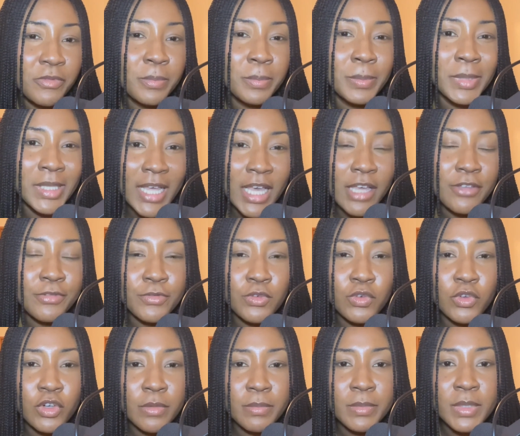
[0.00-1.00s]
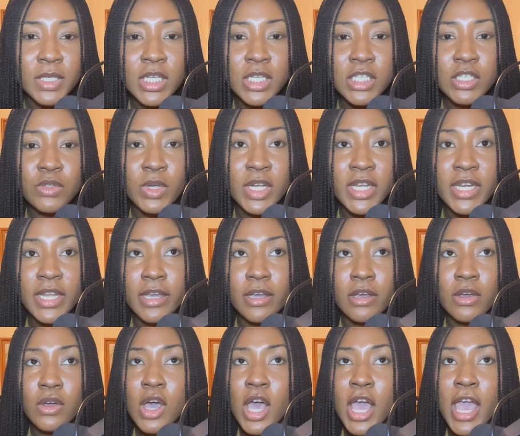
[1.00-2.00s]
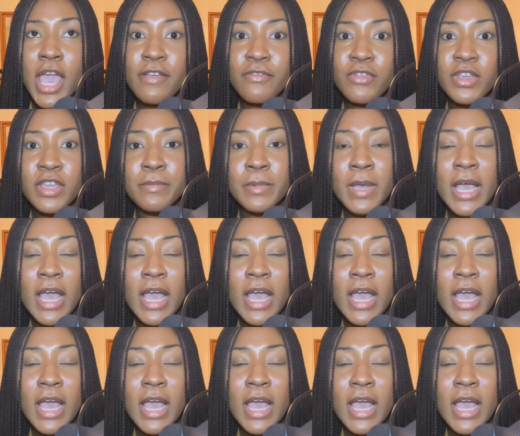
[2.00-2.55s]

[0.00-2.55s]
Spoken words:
platform because right now every